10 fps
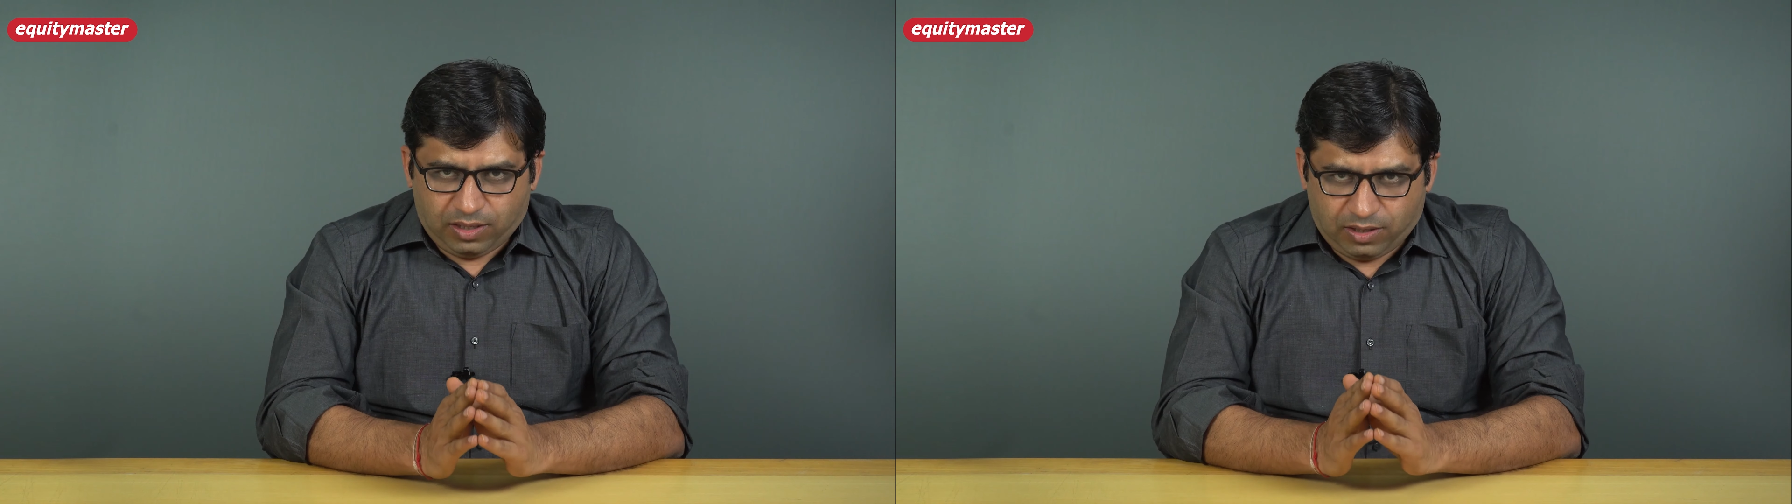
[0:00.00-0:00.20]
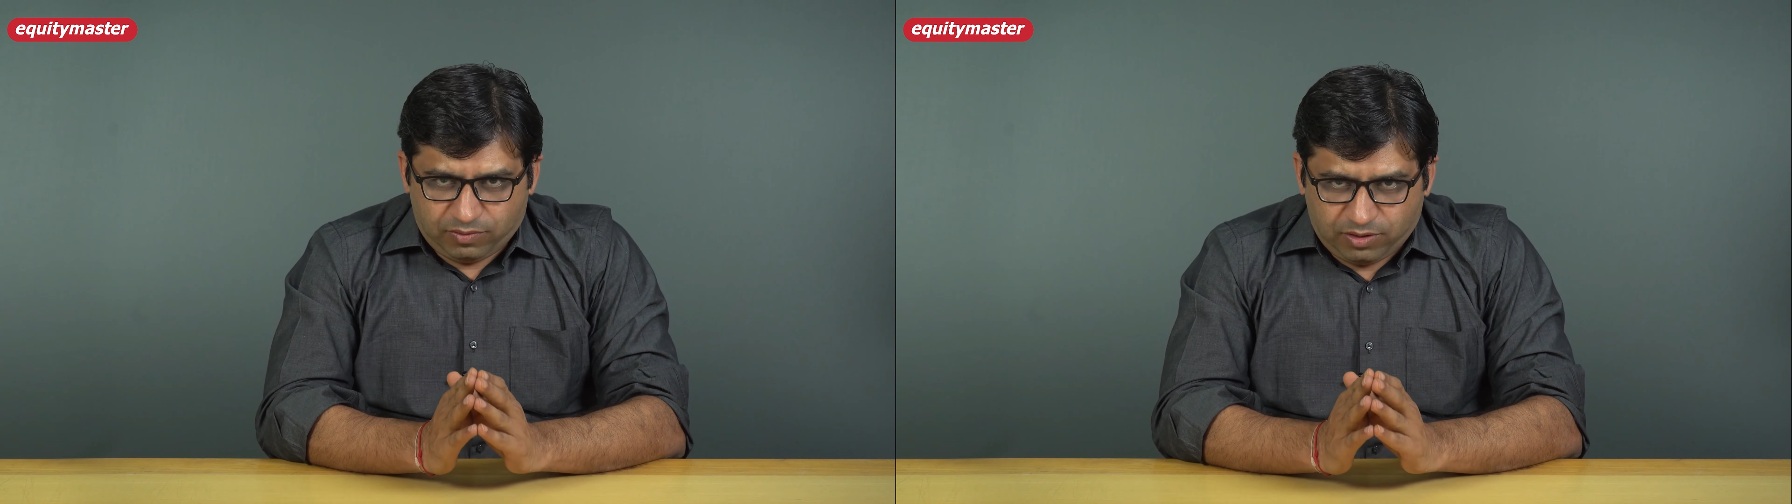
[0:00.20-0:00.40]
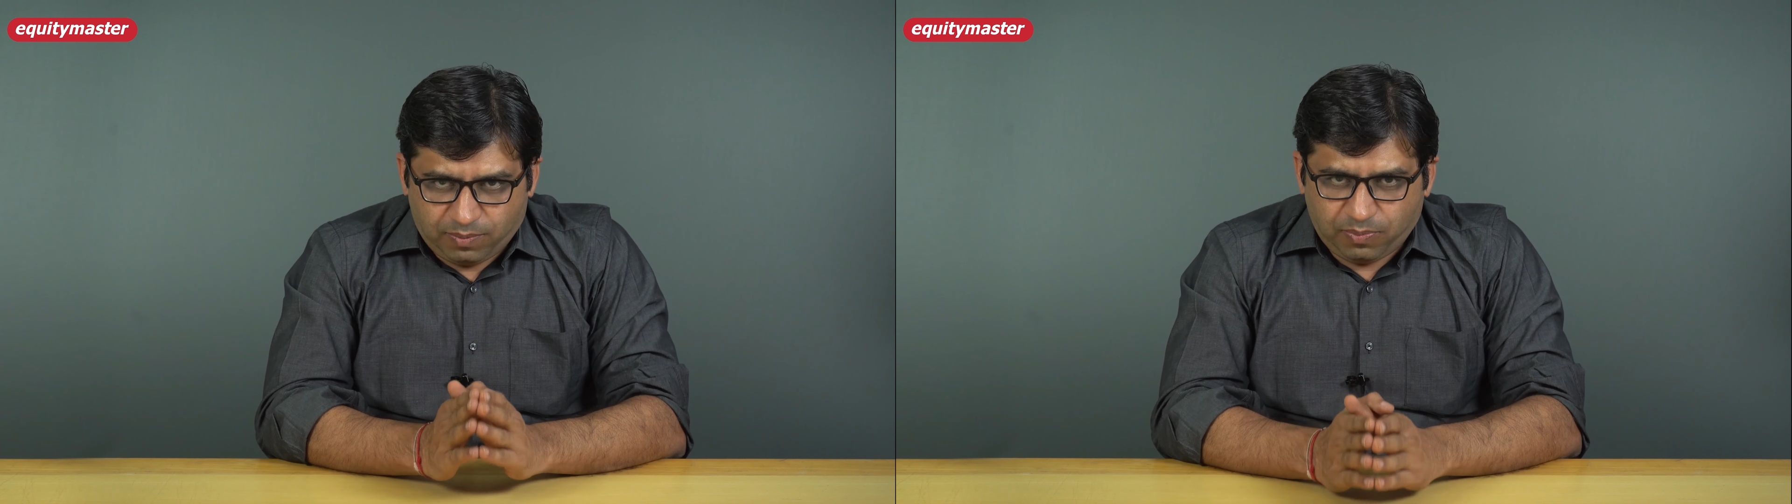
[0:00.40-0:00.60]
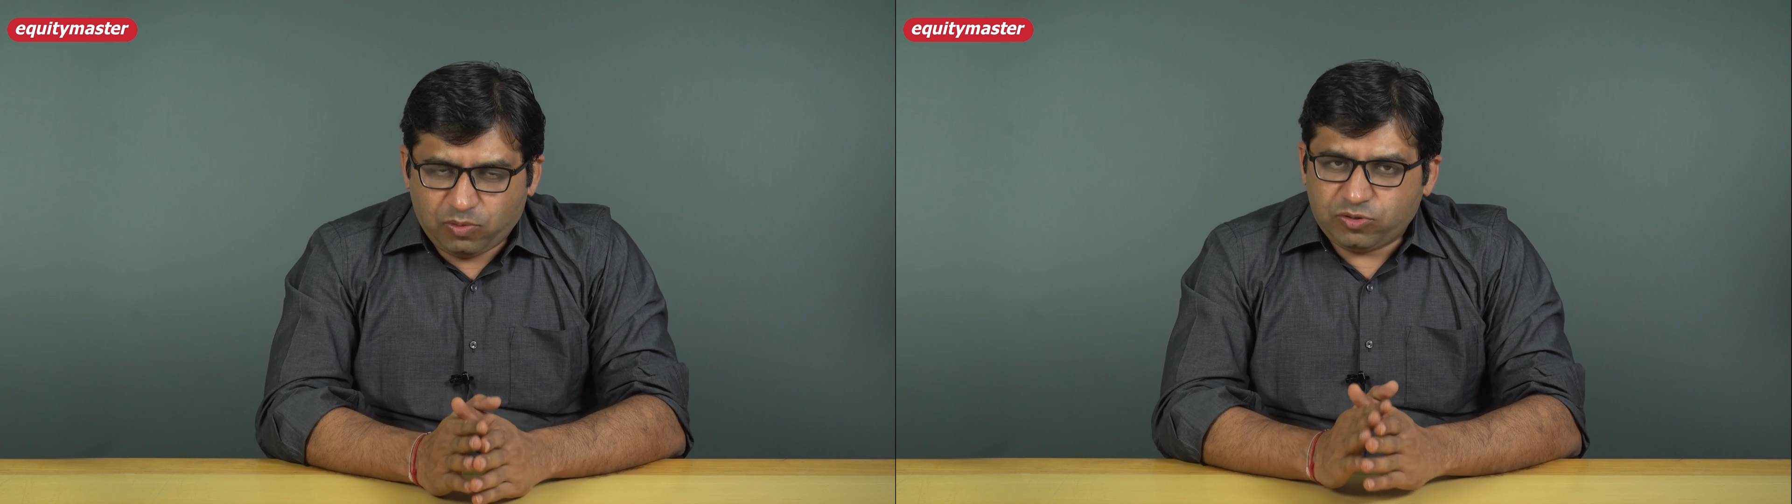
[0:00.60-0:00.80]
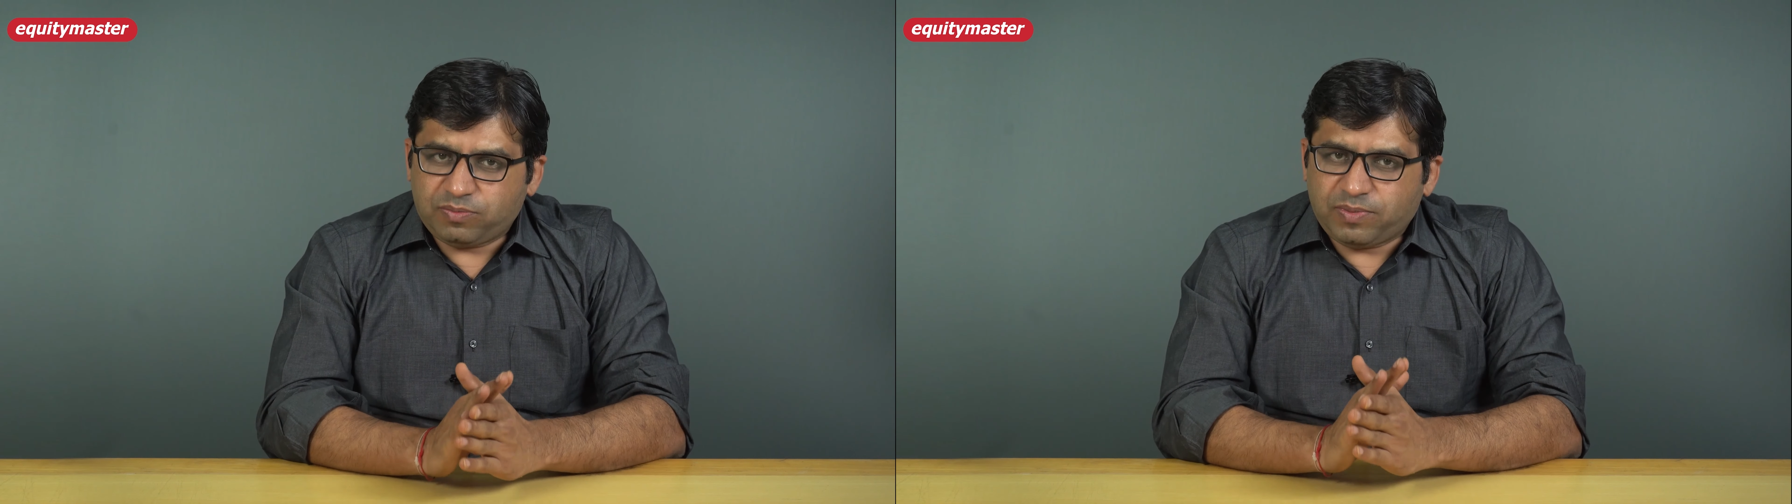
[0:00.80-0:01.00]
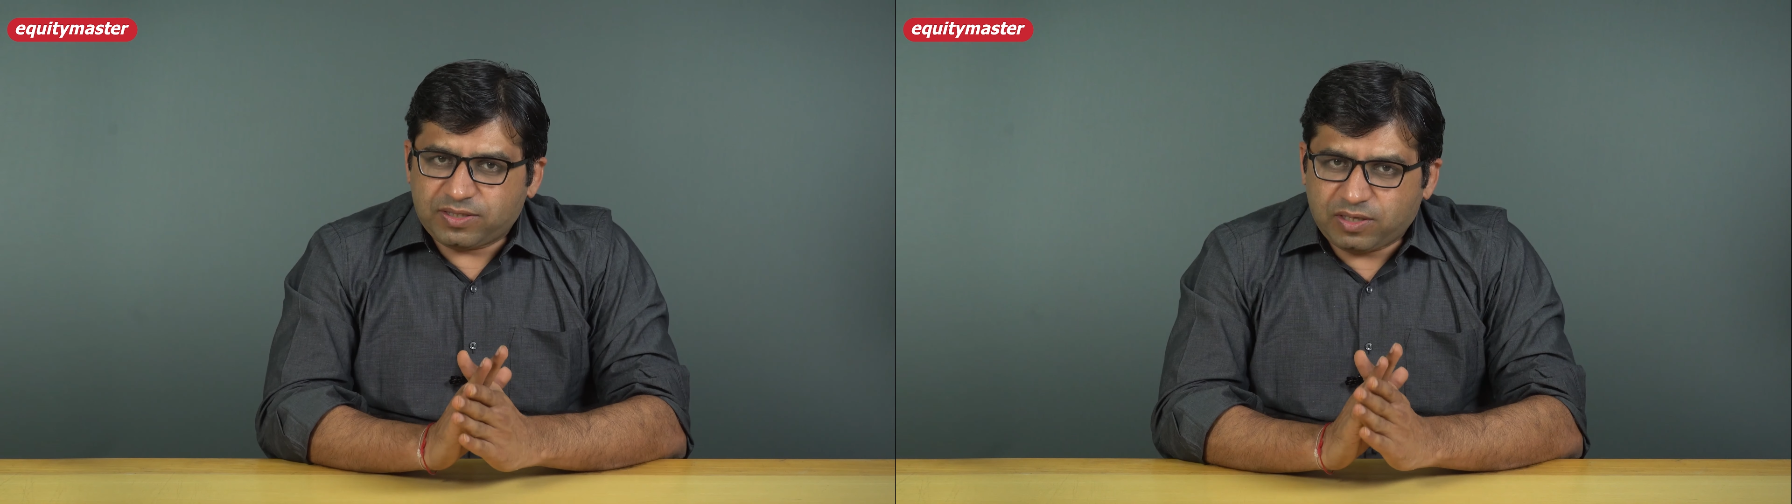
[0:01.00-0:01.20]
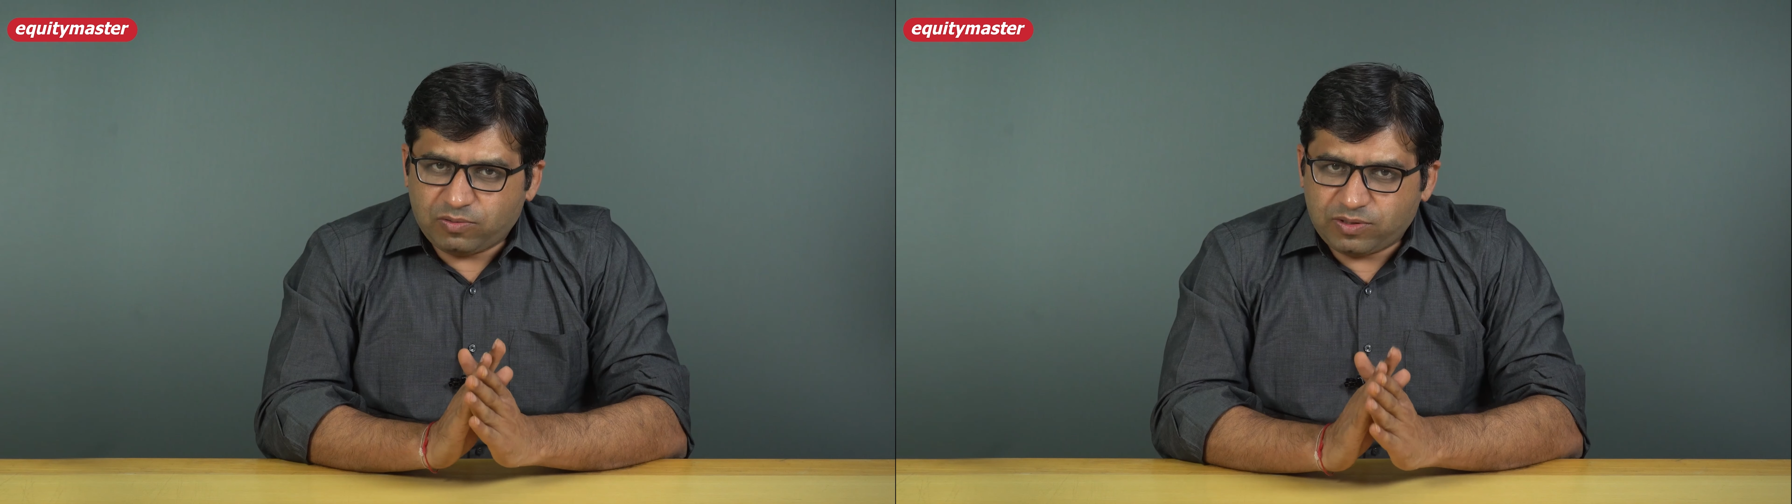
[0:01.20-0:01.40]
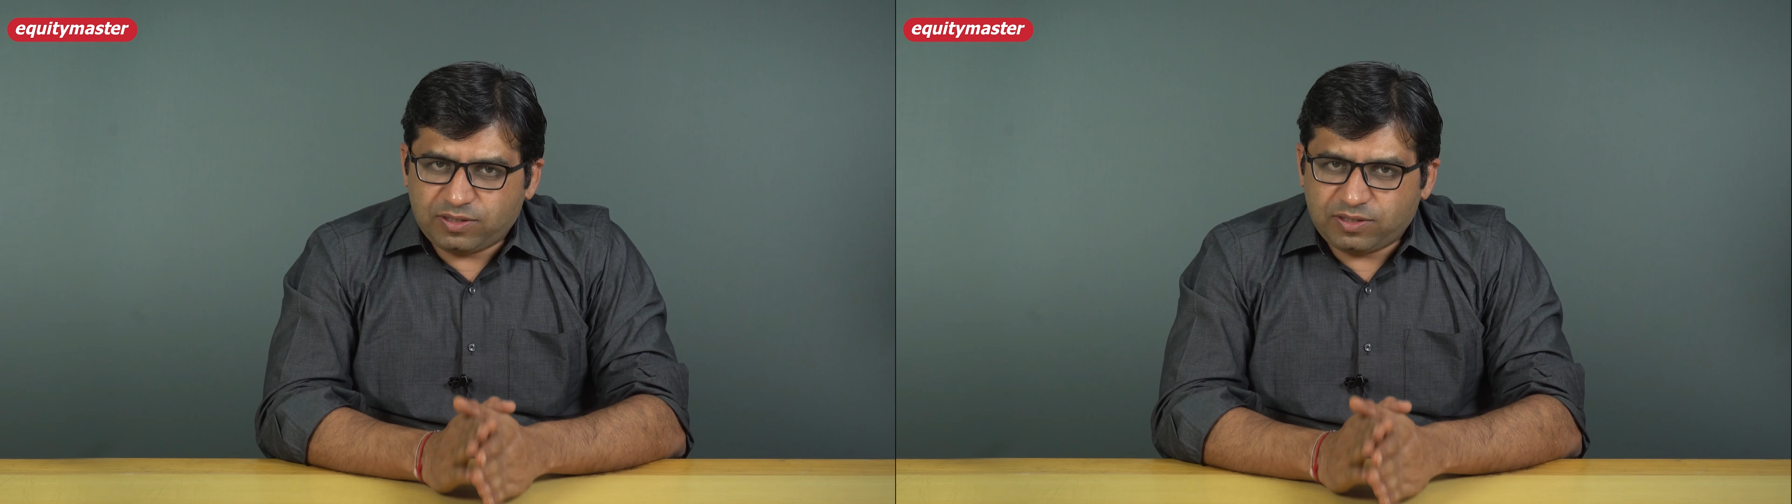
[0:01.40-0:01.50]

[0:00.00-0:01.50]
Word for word: Now, the approach may sound